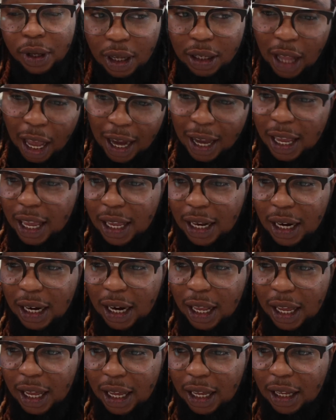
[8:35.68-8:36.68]
I get hit in the
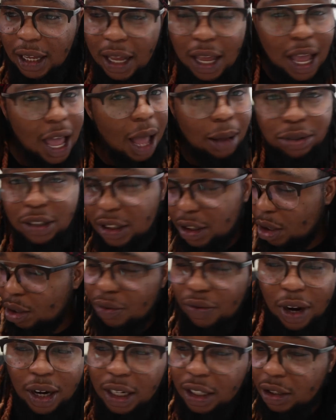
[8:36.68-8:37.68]
leg. I'm
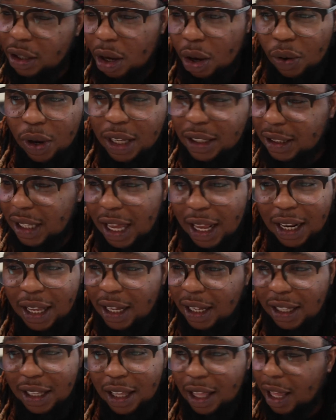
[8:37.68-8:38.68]
still running though, cause that
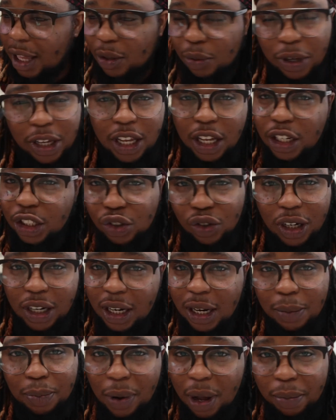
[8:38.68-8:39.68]
ain't like when your
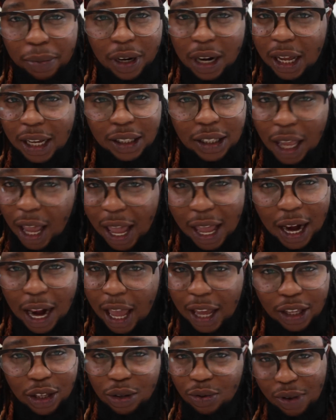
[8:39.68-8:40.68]
adrenaline pumping like that.
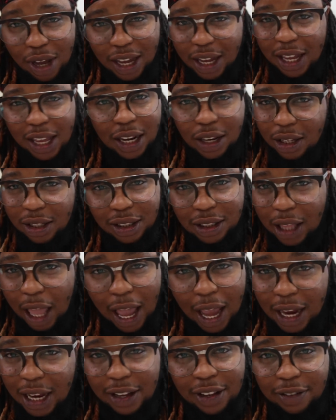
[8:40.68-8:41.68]
Like
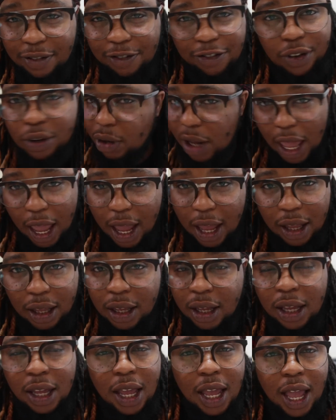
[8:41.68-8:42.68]
I ain't feel that.
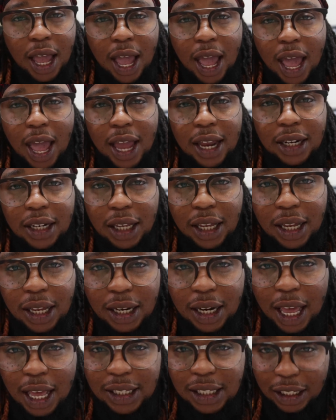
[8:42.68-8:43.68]
And
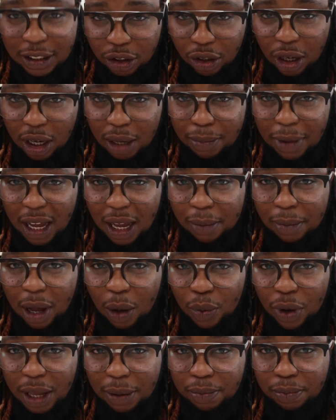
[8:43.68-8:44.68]
then as I started making my
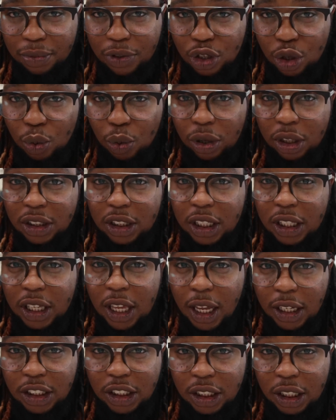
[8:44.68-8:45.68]
way towards the
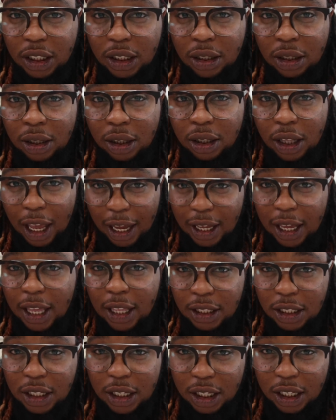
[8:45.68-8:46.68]
kitchen, like
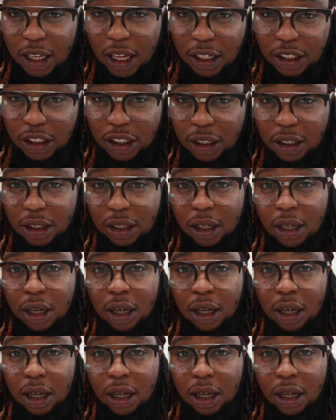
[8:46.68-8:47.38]
into the kitchen,